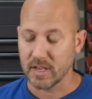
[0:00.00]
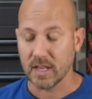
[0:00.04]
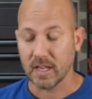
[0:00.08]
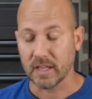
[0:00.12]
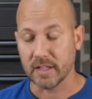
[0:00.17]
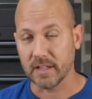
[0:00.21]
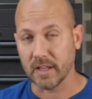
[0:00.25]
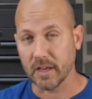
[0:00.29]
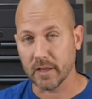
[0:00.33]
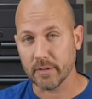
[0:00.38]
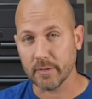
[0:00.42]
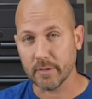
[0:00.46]

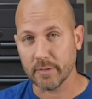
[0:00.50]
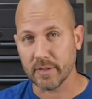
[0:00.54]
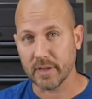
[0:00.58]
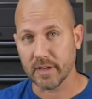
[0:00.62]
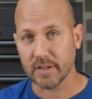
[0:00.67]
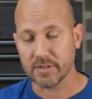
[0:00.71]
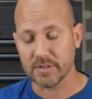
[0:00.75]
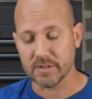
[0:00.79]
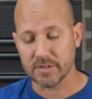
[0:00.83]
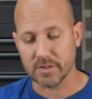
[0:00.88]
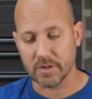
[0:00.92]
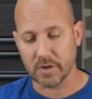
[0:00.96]
And the other
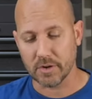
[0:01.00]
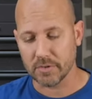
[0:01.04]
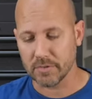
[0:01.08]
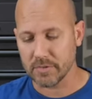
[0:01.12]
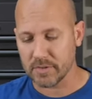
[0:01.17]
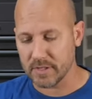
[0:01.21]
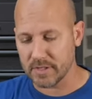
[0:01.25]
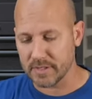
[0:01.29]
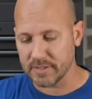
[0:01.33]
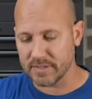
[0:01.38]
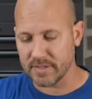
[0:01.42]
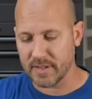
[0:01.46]
thing to note
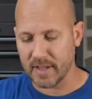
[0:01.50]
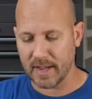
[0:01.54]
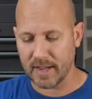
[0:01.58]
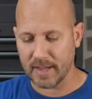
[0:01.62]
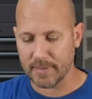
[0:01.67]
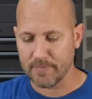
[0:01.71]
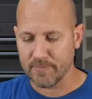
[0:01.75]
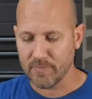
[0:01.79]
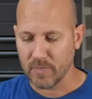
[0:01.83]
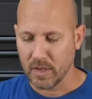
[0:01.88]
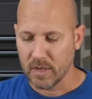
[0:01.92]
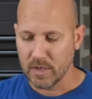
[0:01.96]
is
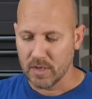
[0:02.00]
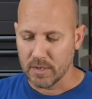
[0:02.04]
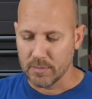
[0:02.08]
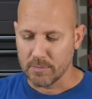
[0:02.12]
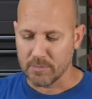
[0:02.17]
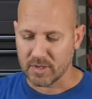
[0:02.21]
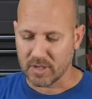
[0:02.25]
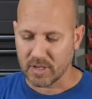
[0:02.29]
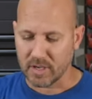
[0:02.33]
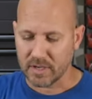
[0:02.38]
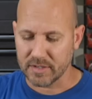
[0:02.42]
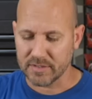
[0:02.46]
that
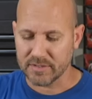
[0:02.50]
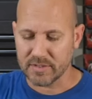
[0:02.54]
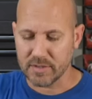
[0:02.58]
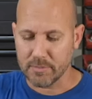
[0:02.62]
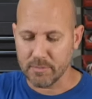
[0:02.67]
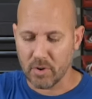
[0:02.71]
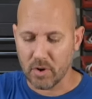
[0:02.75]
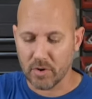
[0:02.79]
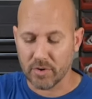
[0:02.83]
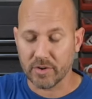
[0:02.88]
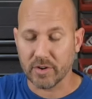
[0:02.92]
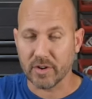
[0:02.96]
because the
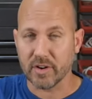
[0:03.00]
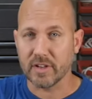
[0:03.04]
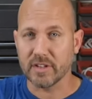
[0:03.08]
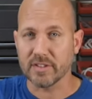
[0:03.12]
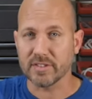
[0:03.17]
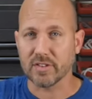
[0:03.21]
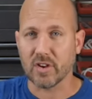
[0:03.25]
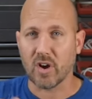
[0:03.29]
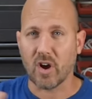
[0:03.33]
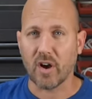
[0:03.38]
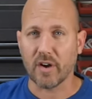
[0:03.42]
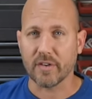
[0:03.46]
motor
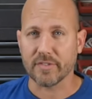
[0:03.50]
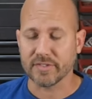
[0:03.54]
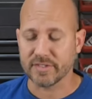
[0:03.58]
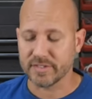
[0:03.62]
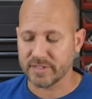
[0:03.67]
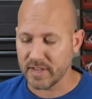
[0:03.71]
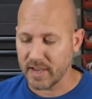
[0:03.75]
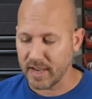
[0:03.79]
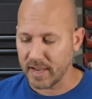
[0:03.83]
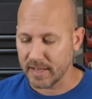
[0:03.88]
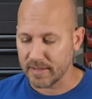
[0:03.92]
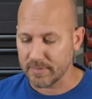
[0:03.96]
is
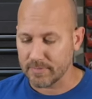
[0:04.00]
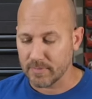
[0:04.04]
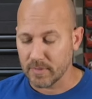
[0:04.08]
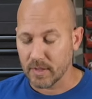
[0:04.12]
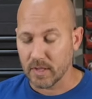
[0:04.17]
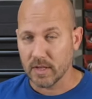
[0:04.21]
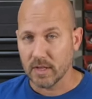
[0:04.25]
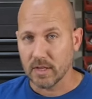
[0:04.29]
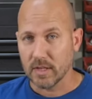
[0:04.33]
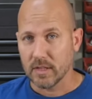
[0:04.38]
offset,